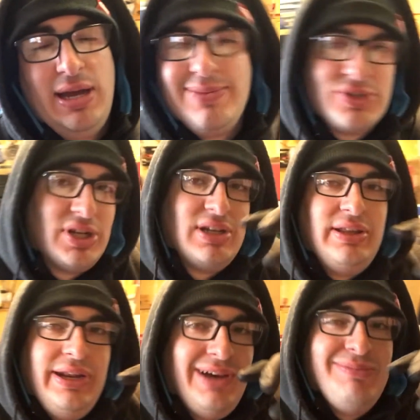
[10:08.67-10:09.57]
I'm just gonna
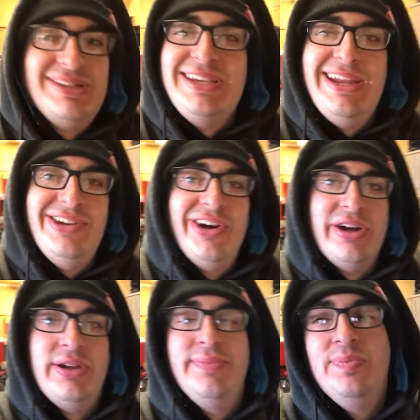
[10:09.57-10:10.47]
clean up. It's getting
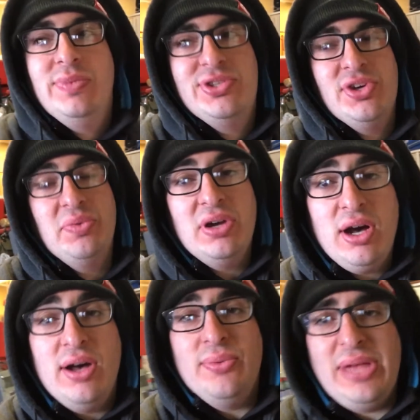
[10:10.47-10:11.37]
dark, so
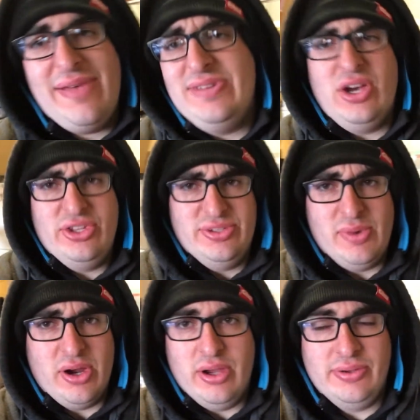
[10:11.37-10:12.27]
we have it all
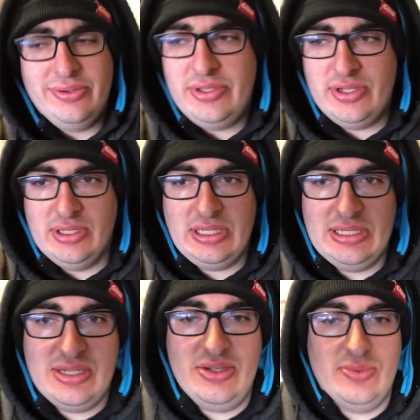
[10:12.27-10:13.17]
tomorrow to
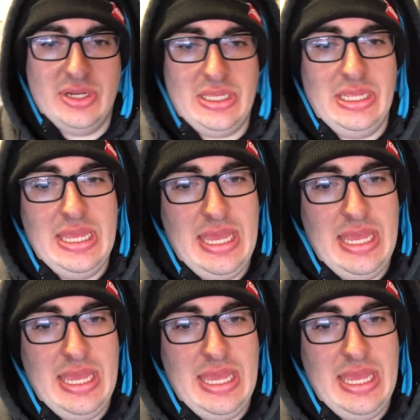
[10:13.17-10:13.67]
continue working,